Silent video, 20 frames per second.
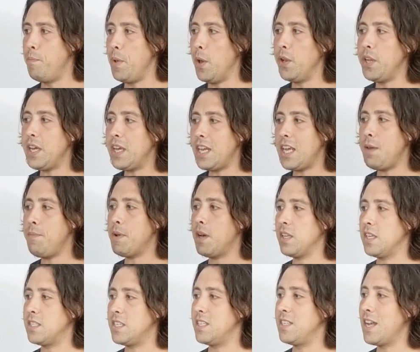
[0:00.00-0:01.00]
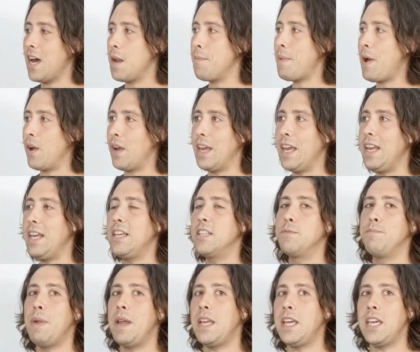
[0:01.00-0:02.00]
Building an email list is not about getting
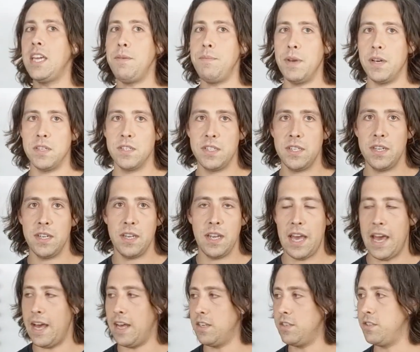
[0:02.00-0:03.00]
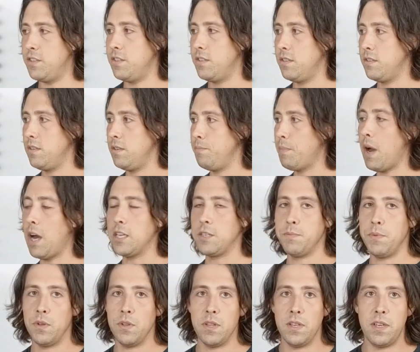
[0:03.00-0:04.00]
as many emails as
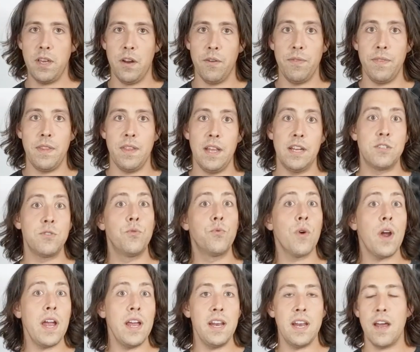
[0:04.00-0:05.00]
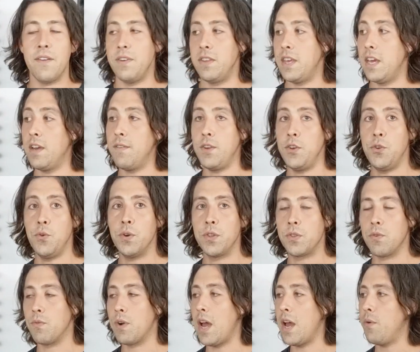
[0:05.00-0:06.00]
possible. That's great and everything if you do it
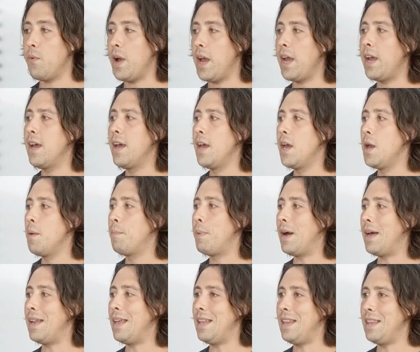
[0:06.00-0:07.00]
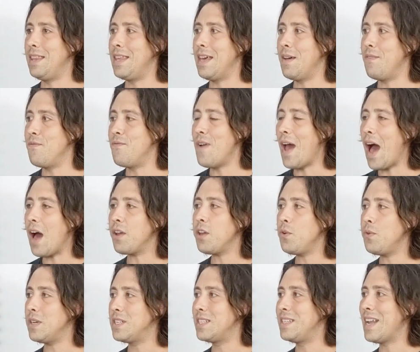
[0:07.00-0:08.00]
the right way, but the
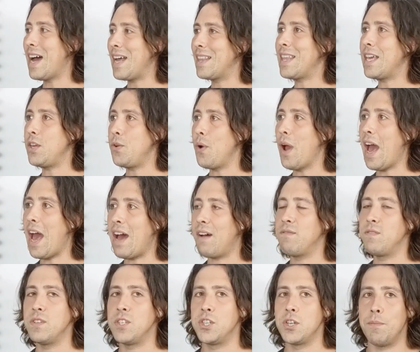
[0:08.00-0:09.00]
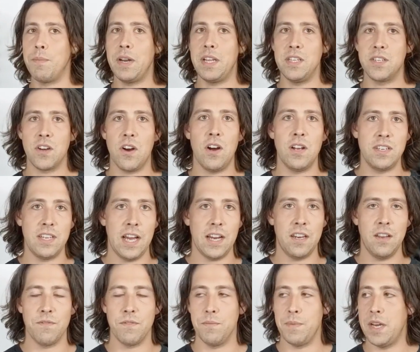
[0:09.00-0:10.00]
value is not that you have somebody's
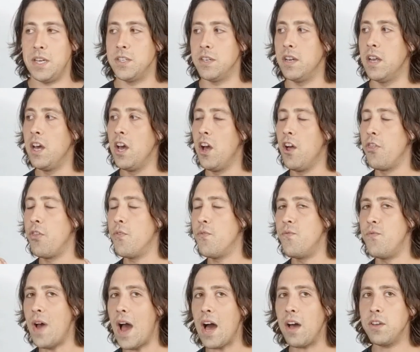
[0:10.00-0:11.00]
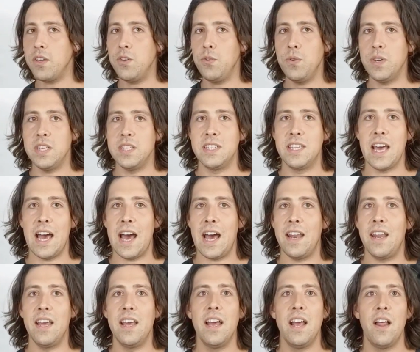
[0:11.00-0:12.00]
contact information. The value is
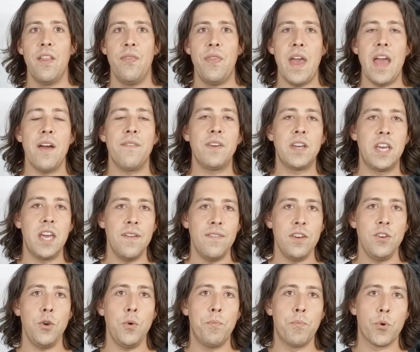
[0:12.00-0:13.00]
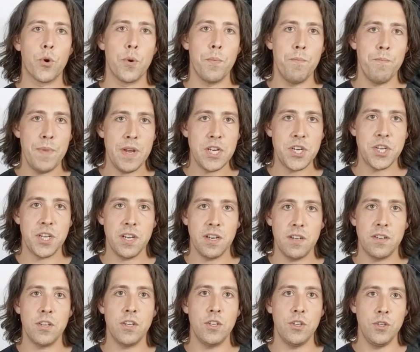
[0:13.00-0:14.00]
that they have given you
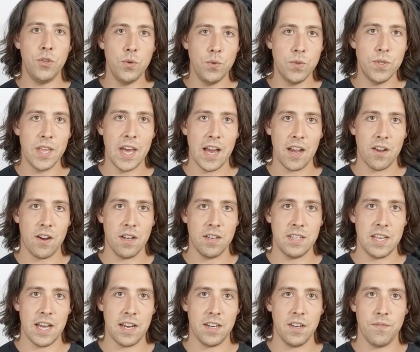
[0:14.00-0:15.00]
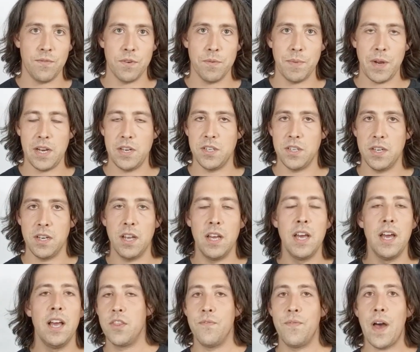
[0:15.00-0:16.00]
permission to use that contact information.
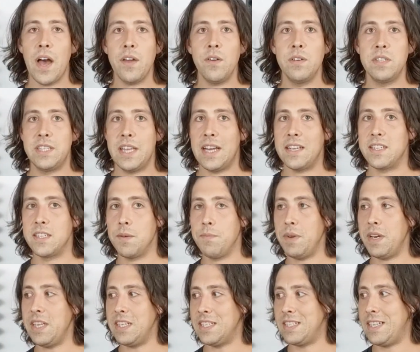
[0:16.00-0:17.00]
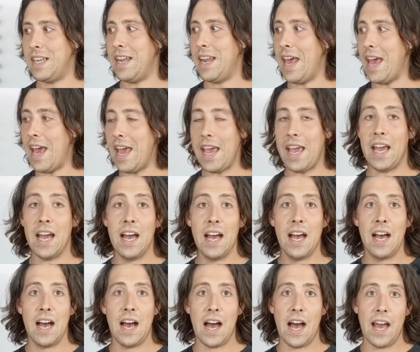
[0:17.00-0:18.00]
The value is that somebody has said, hey,
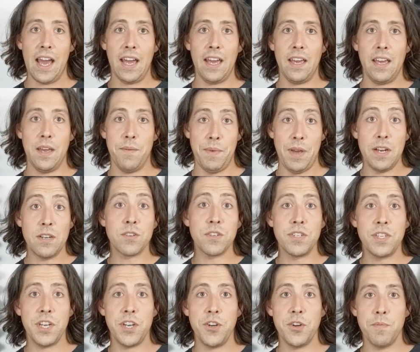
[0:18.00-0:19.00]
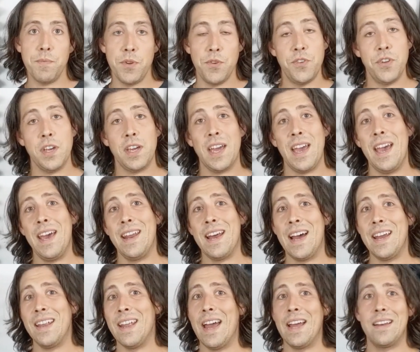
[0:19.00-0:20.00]
I am interested in your music and
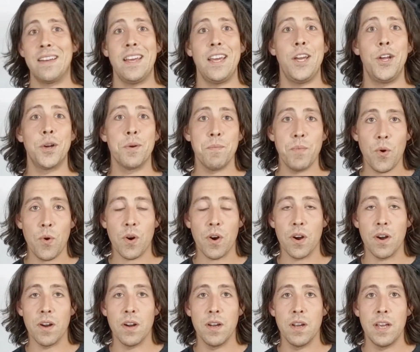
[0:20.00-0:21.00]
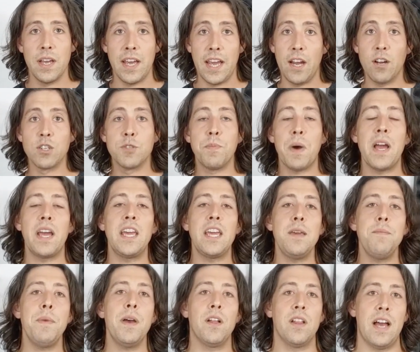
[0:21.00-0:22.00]
I'd like to hear more. Here's my
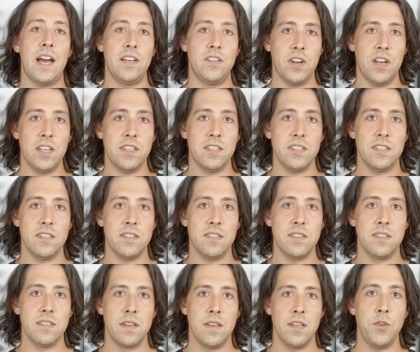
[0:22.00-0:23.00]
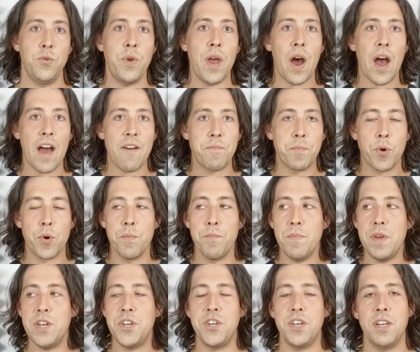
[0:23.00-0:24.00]
email address. You now have
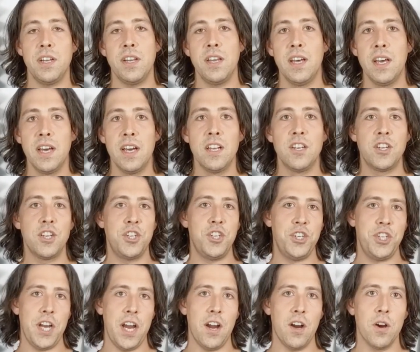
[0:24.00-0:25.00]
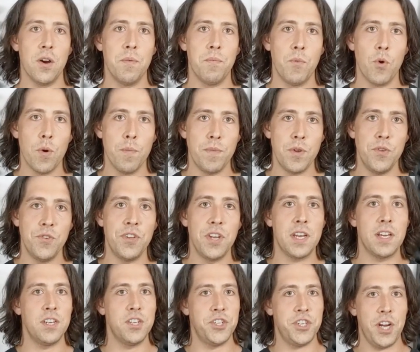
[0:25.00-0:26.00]
permission to share more
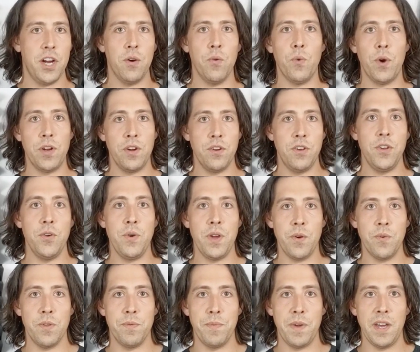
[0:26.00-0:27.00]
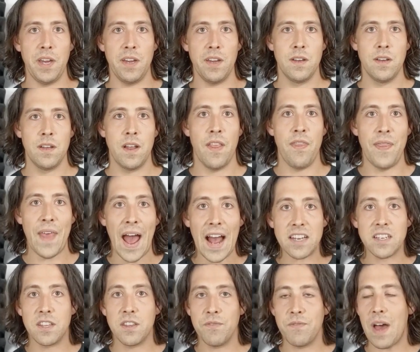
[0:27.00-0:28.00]
music and share what you're doing with me. And
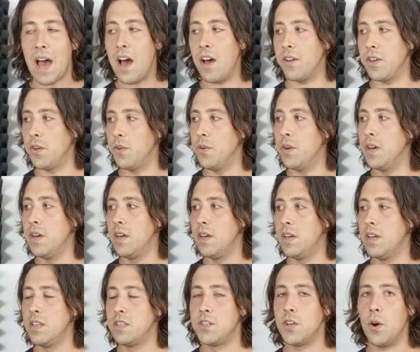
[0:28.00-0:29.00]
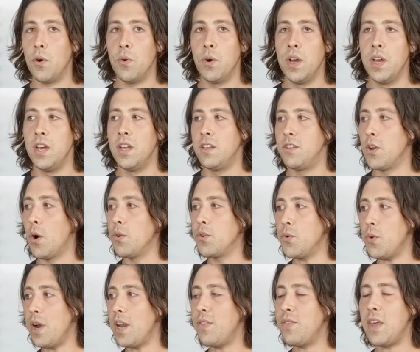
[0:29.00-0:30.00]
that's the value. So don't
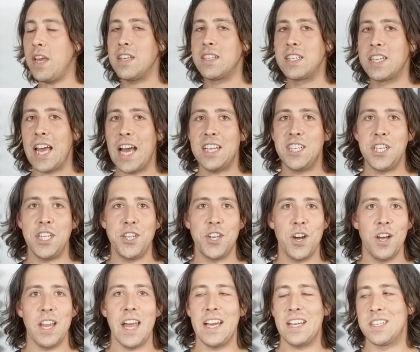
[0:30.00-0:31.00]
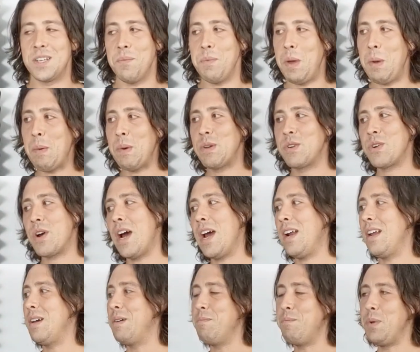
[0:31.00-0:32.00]
do anything sketchy. Like some people try
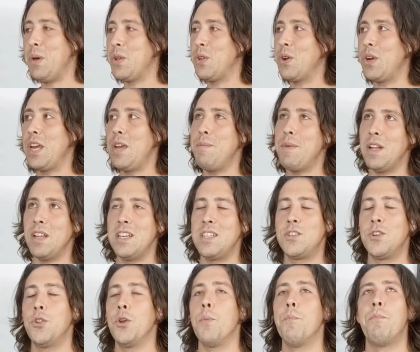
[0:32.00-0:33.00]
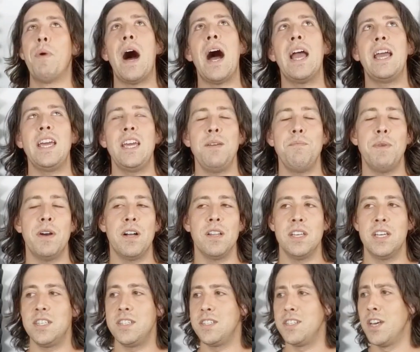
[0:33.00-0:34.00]
to build their email list, or they'll buy email
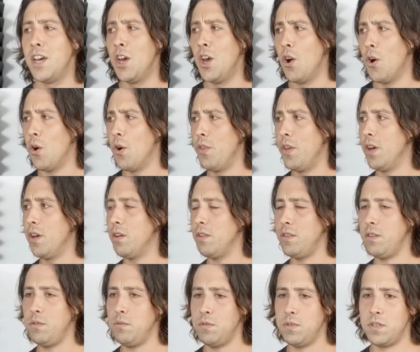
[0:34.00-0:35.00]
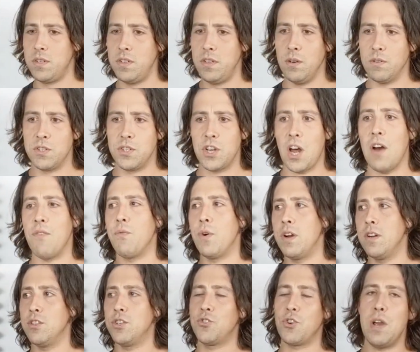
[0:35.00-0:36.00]
lists, or they'll use
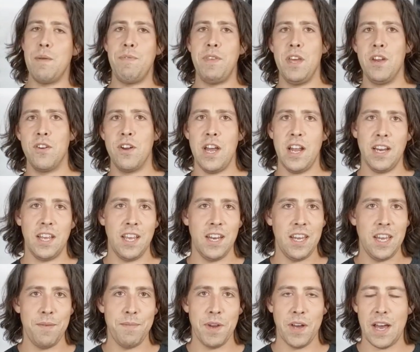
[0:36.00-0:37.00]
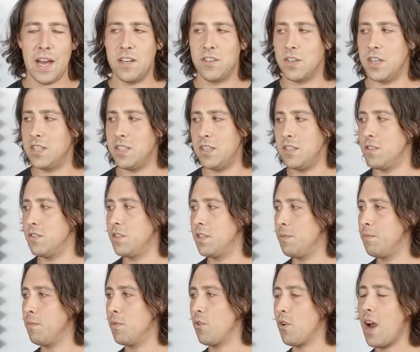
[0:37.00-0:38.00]
software to scrape the internet and get email addresses or
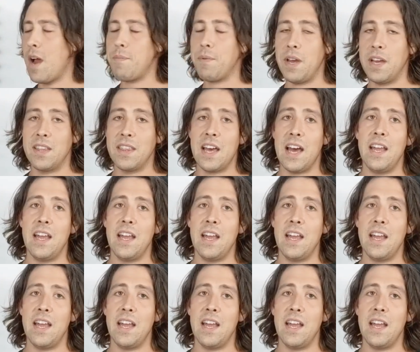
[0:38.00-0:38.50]
some crap like